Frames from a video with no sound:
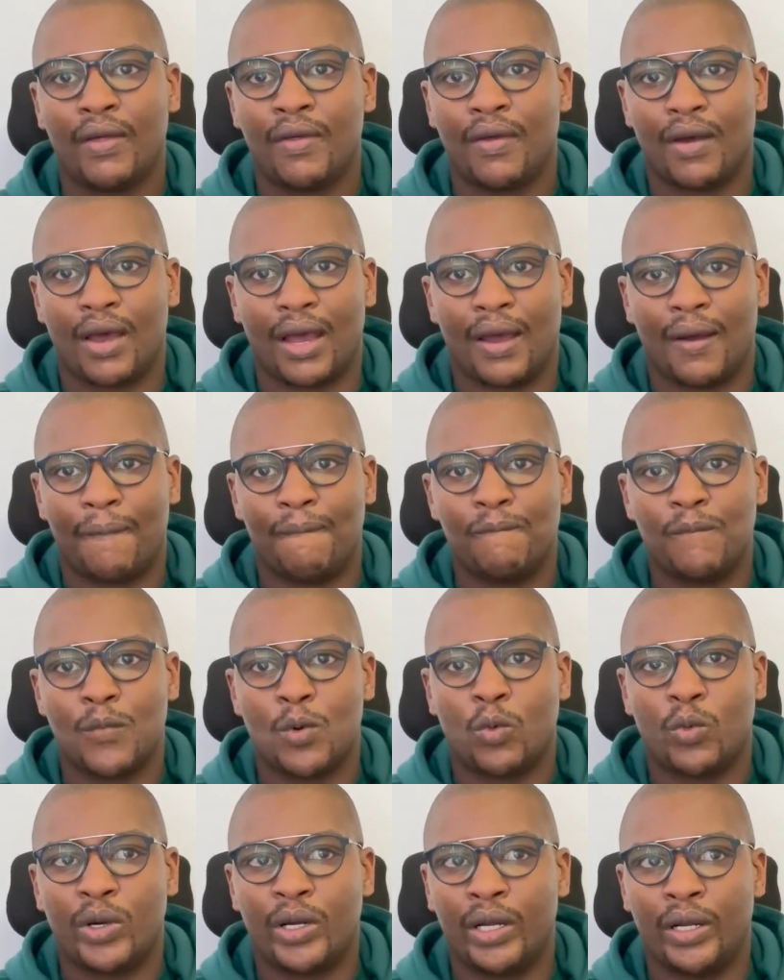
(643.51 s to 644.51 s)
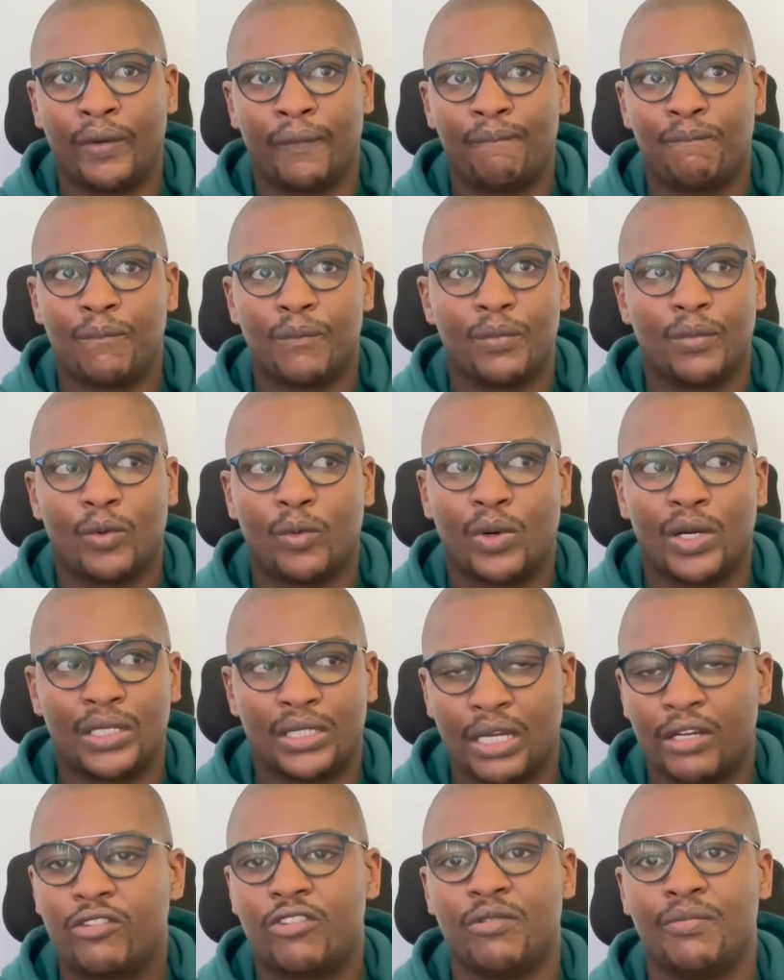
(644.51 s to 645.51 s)
were
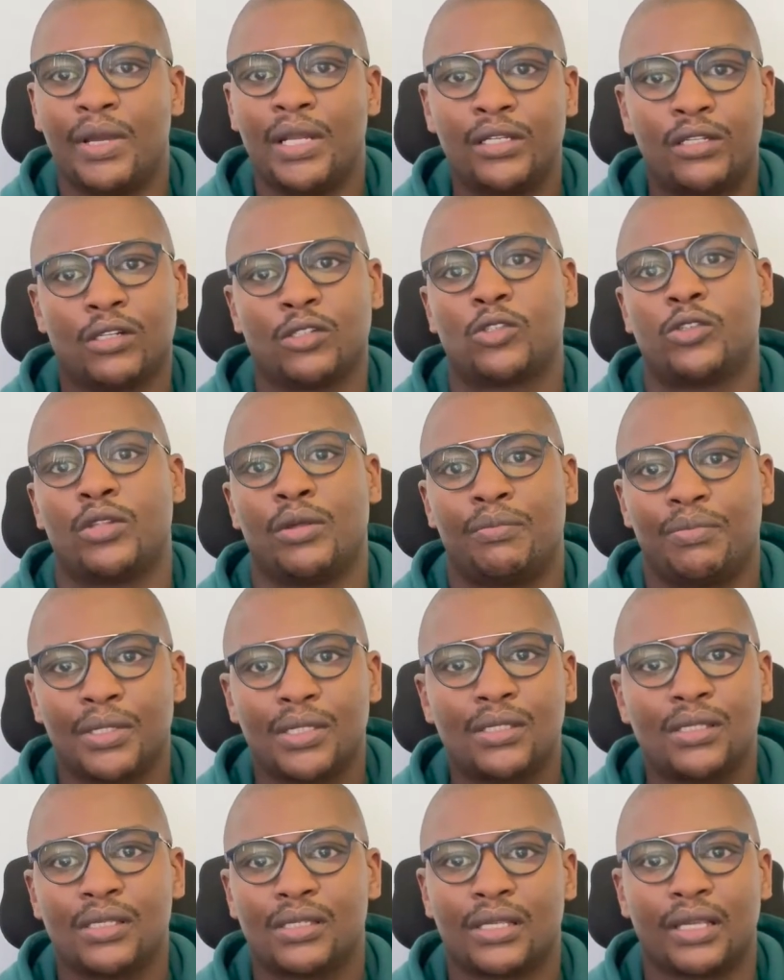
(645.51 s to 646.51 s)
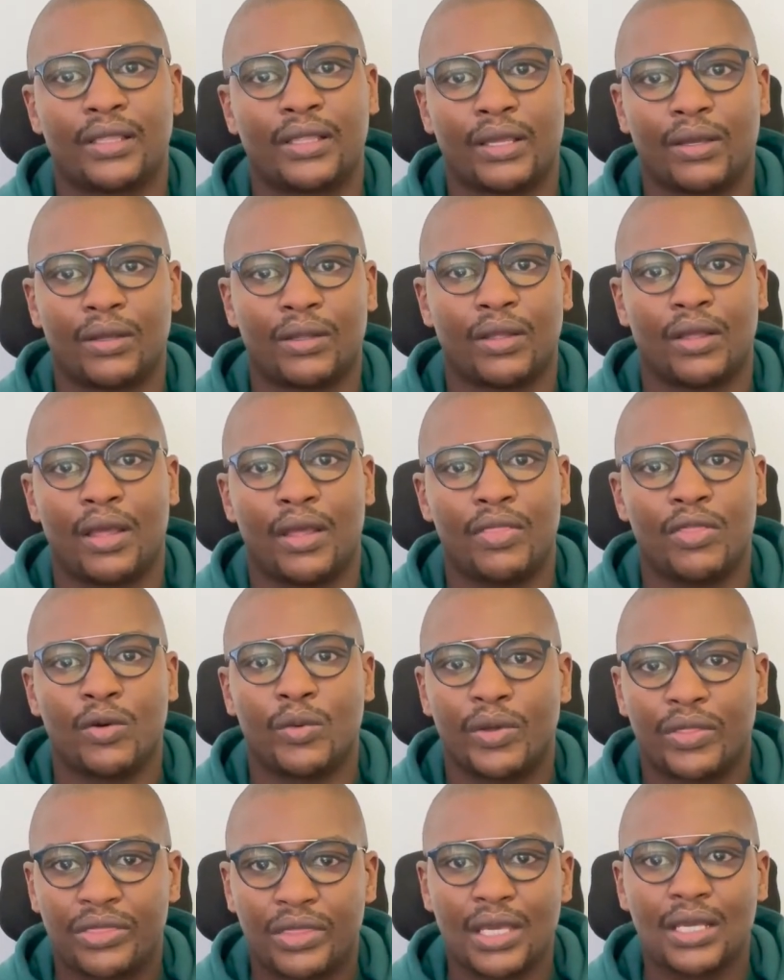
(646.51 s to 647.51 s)
detrimental to the business, and there were
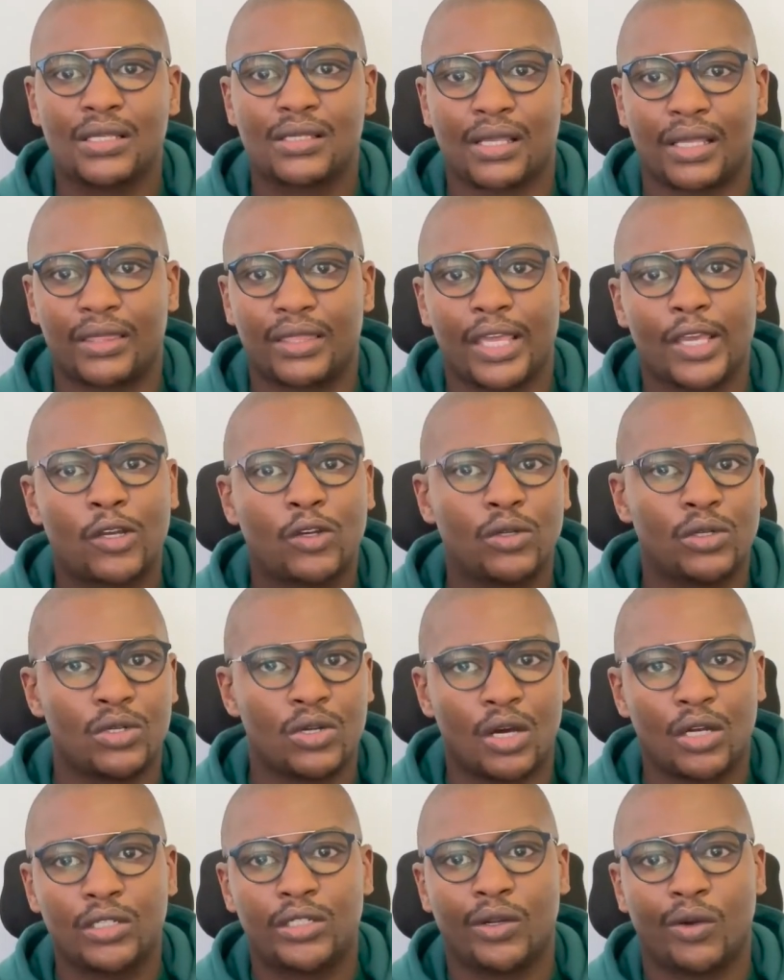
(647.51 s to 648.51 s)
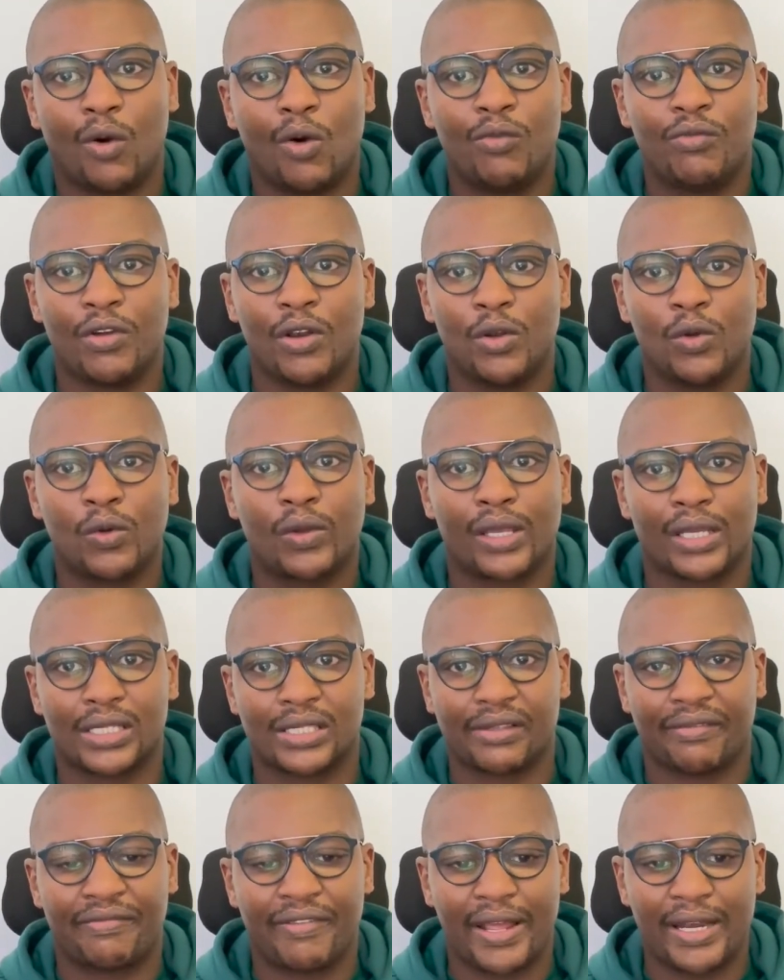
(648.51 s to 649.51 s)
things that they could not overlook as the
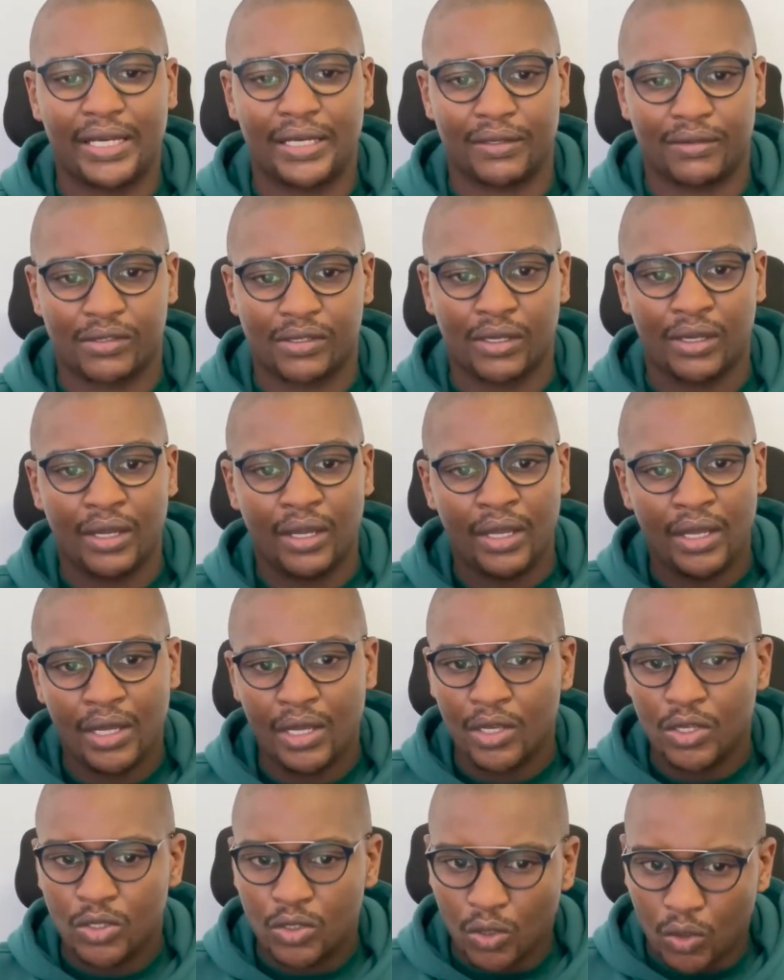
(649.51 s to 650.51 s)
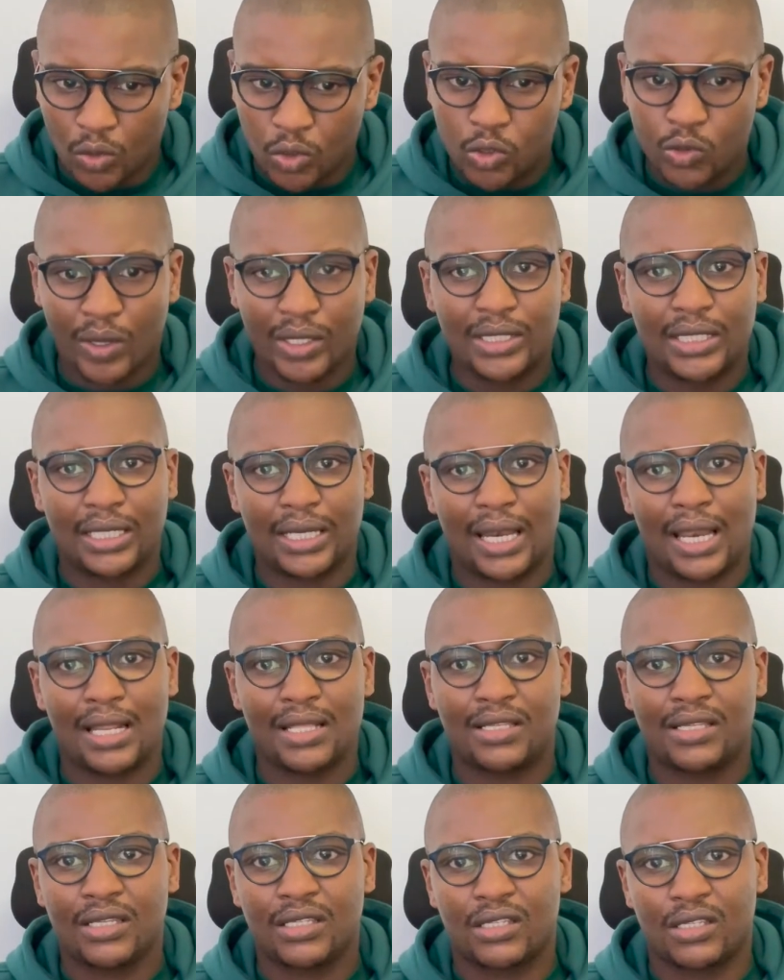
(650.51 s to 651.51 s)
funders. So SWOT
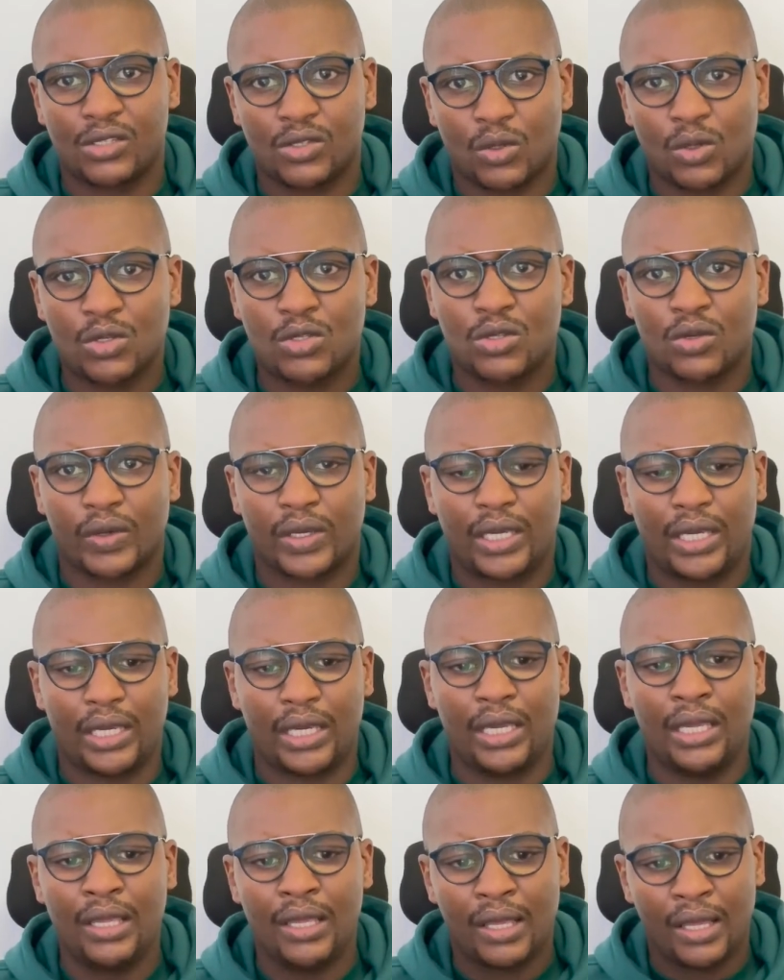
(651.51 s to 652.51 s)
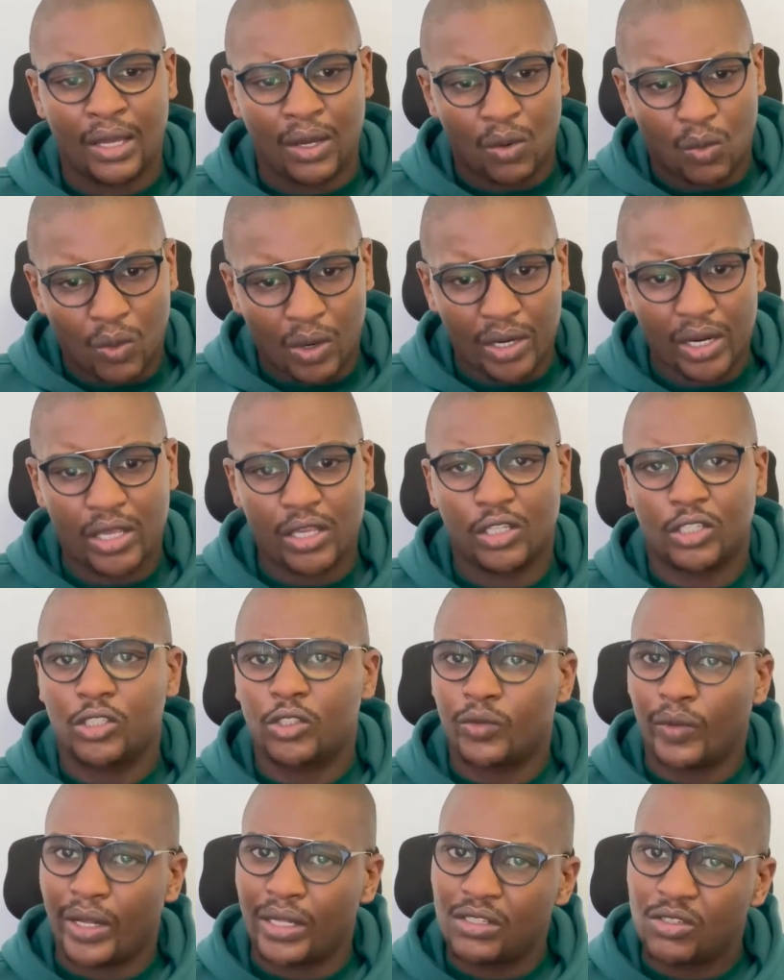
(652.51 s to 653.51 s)
analysis is also key. What are your
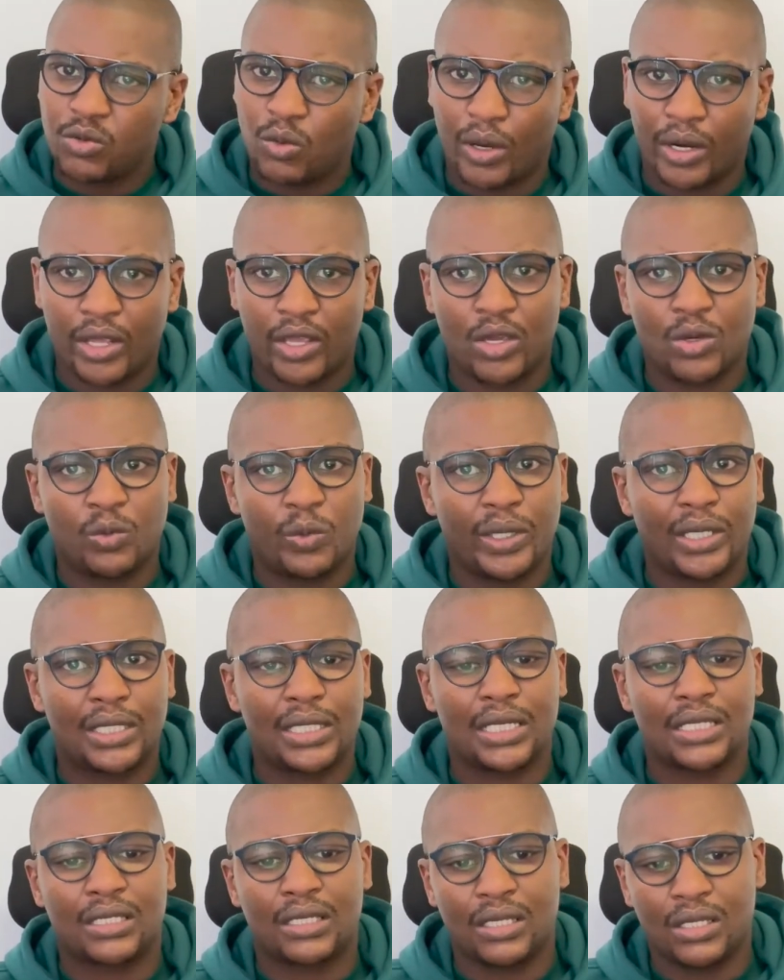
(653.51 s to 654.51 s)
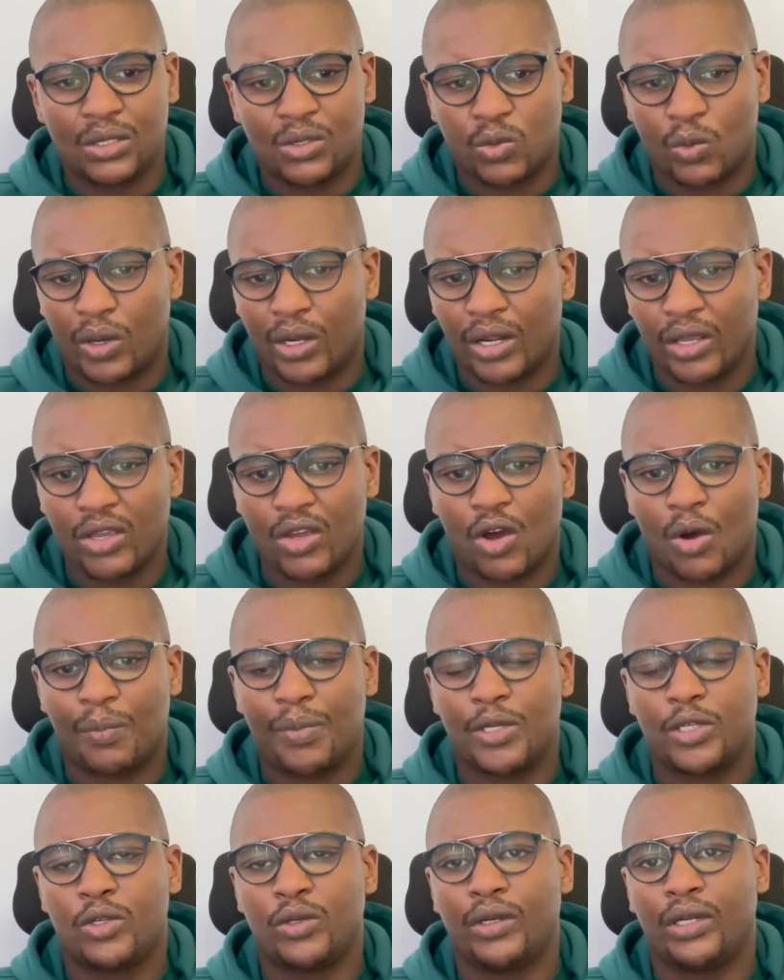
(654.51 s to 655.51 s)
strengths? What are your weaknesses? What are your
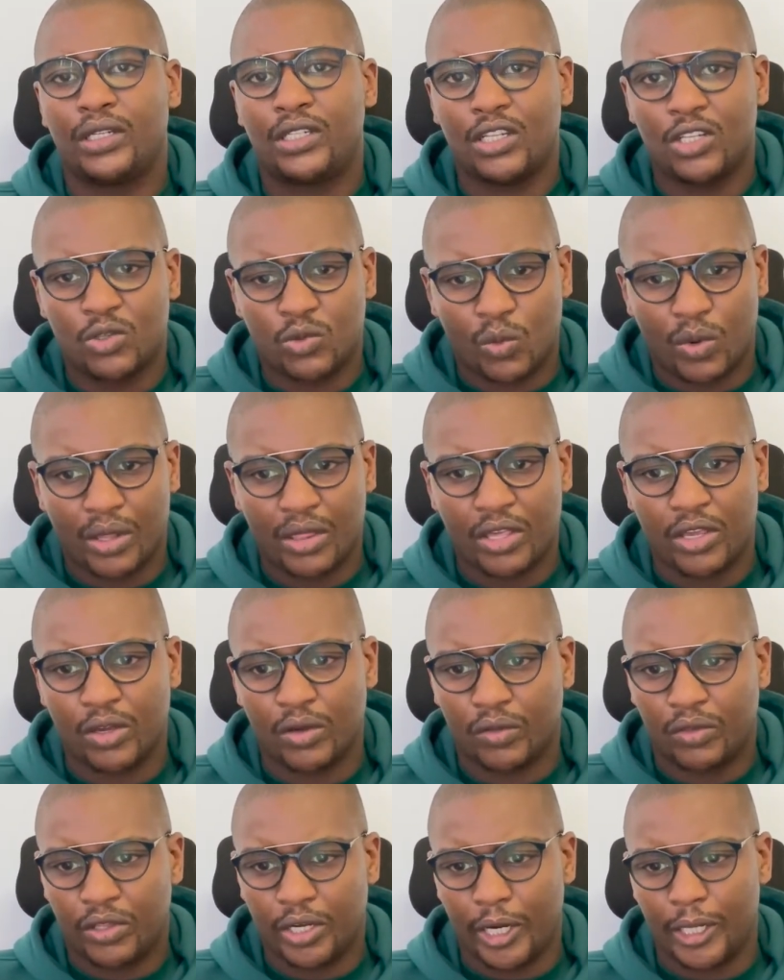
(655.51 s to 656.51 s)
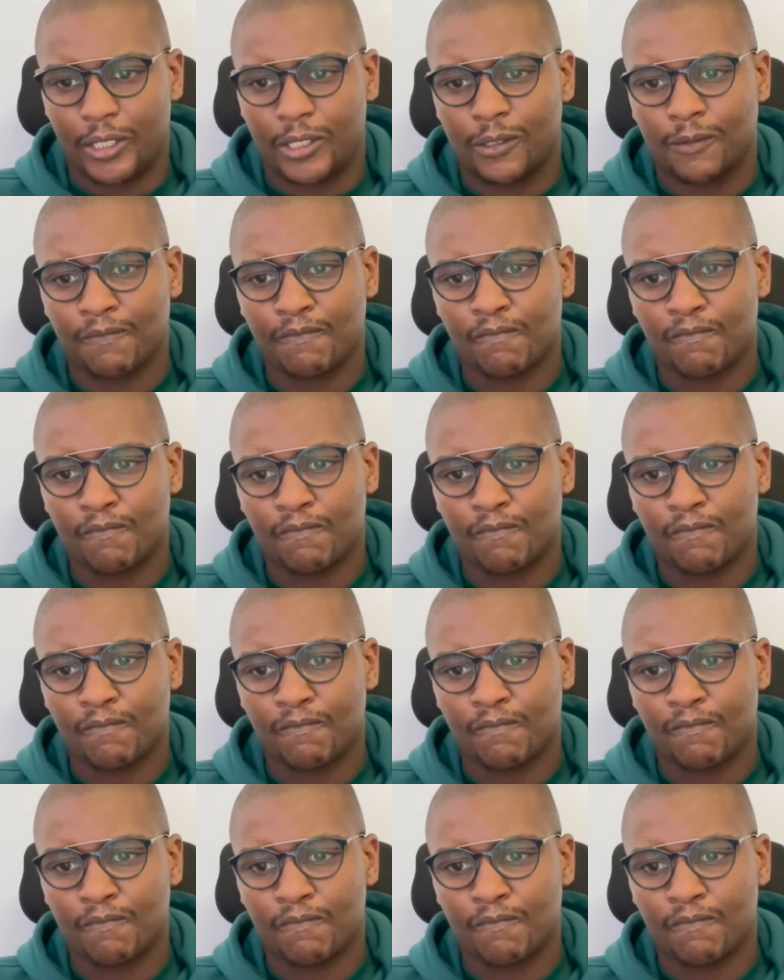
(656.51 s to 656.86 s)
opportunities? What are your threats?